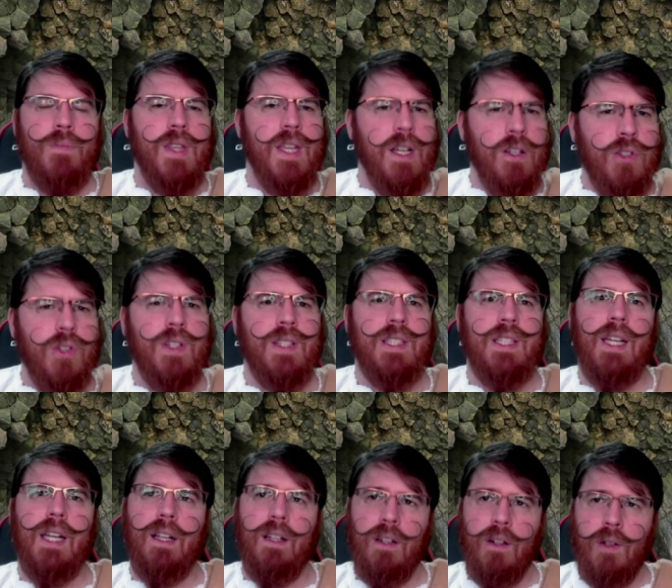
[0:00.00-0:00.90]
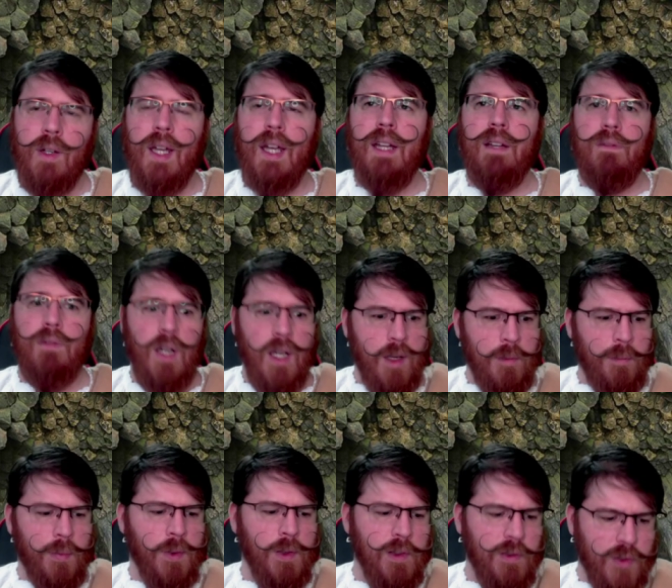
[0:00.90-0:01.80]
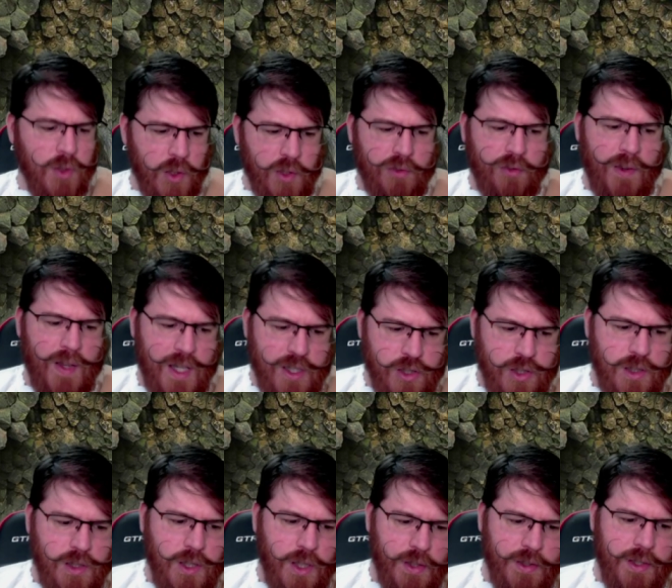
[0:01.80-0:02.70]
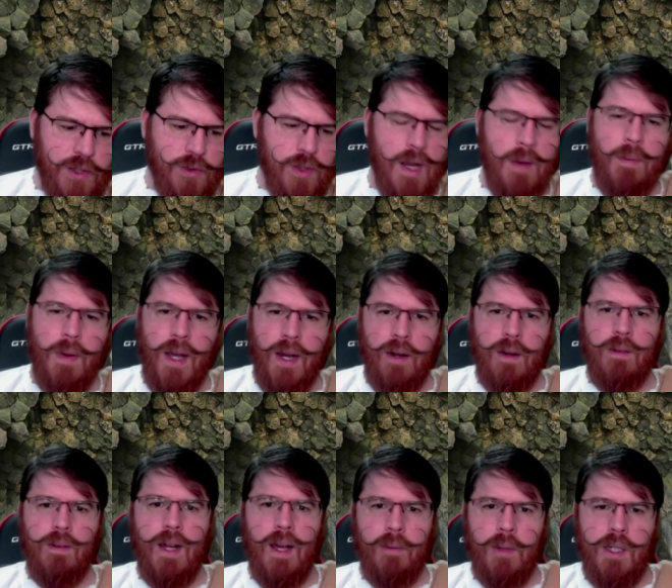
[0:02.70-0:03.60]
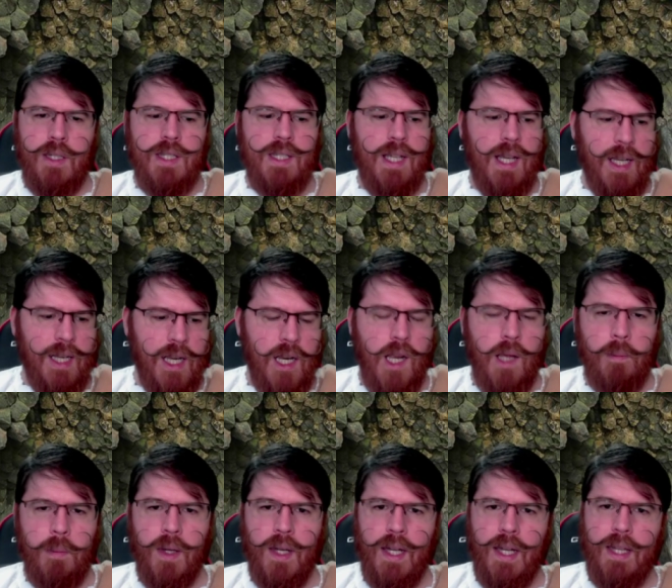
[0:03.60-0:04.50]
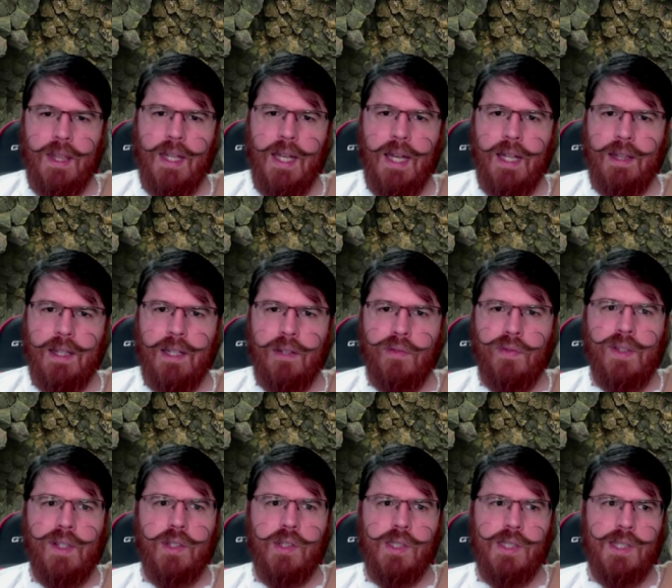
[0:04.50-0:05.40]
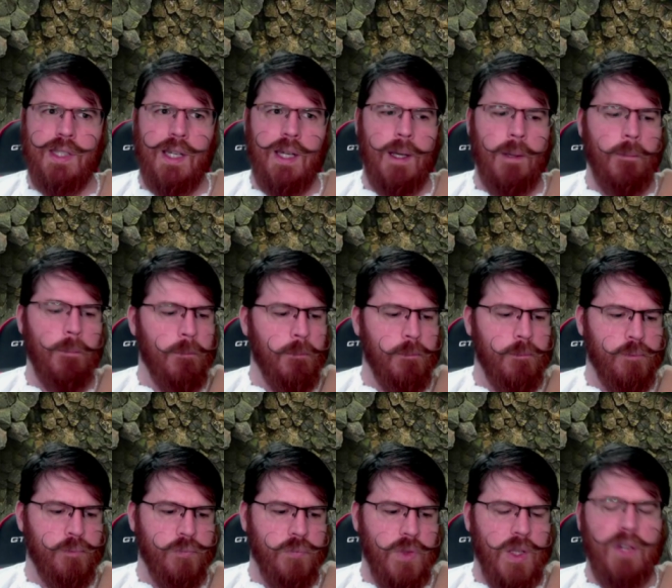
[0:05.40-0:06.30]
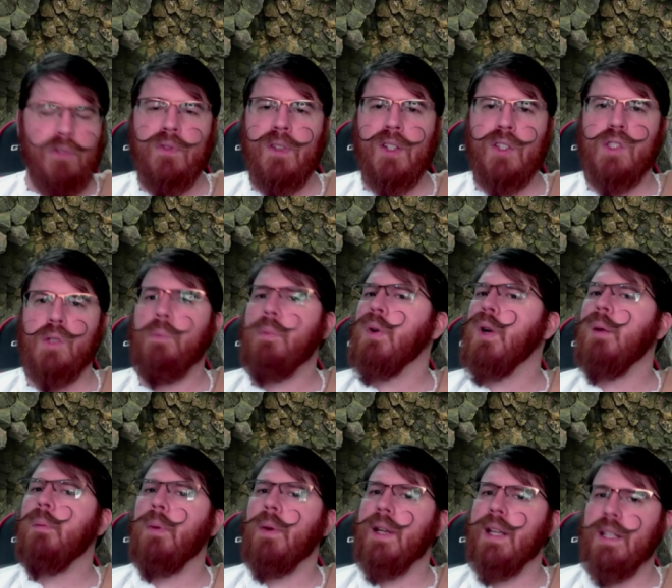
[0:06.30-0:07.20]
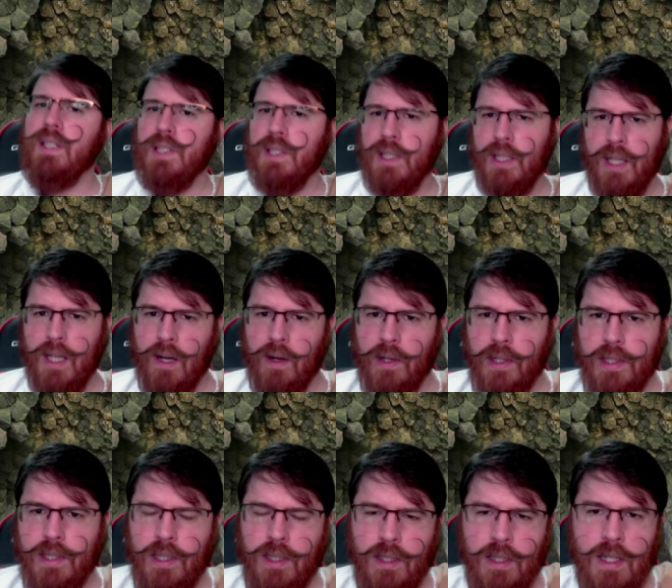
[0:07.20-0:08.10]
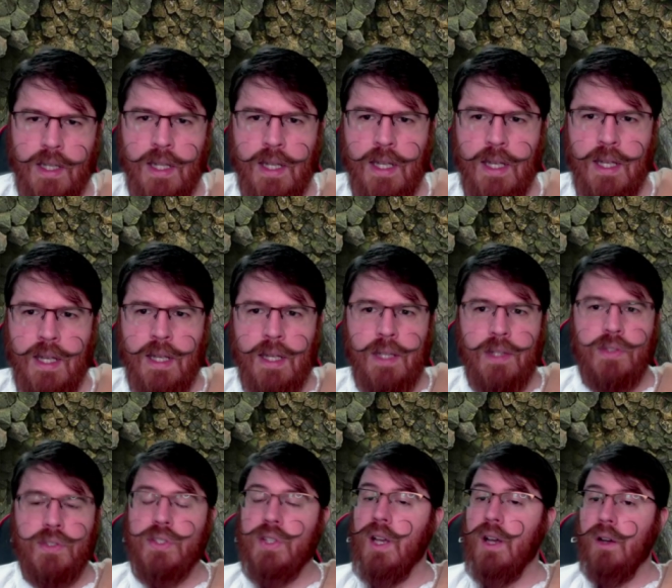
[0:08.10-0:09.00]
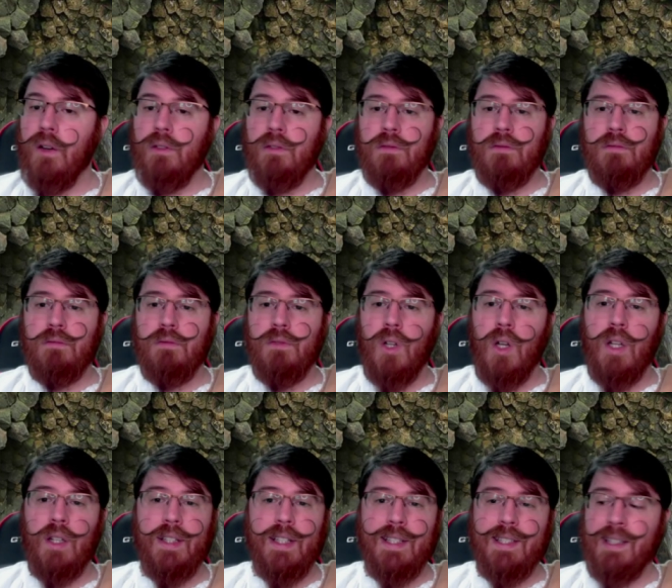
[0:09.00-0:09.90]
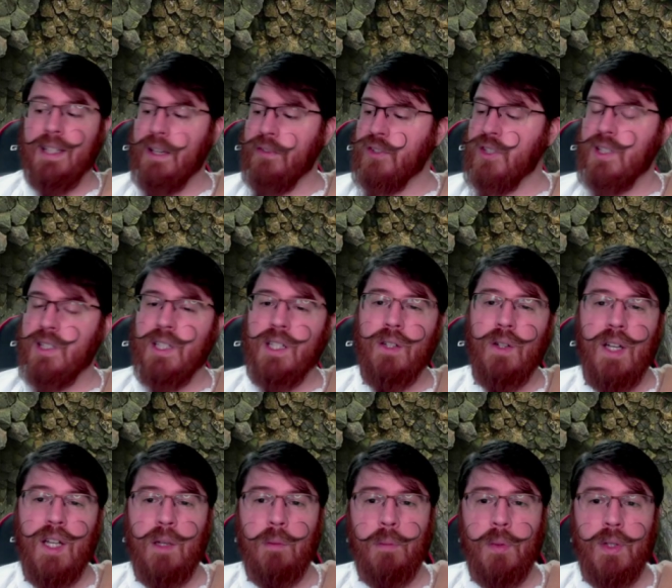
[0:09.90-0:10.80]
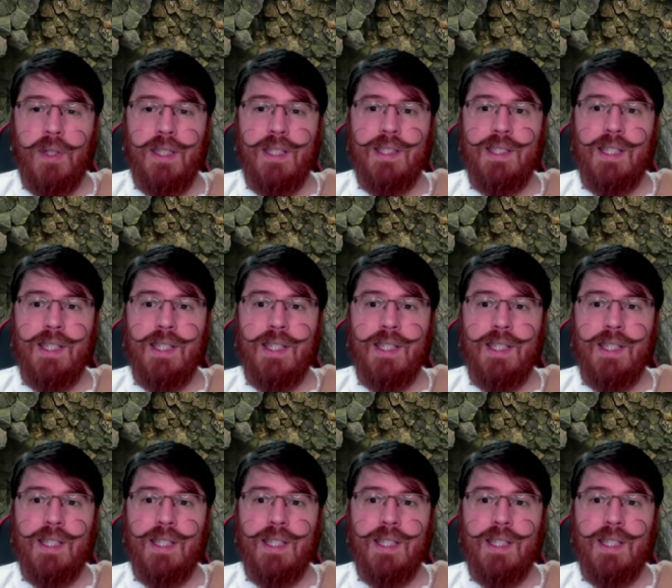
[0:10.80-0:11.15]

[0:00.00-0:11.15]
Interesting. Okay, an improved old fashioned called the Dread Pirate Roberts. I can get behind that. That feels um, feels appropriate to the character. So all that's left is to go ahead and put this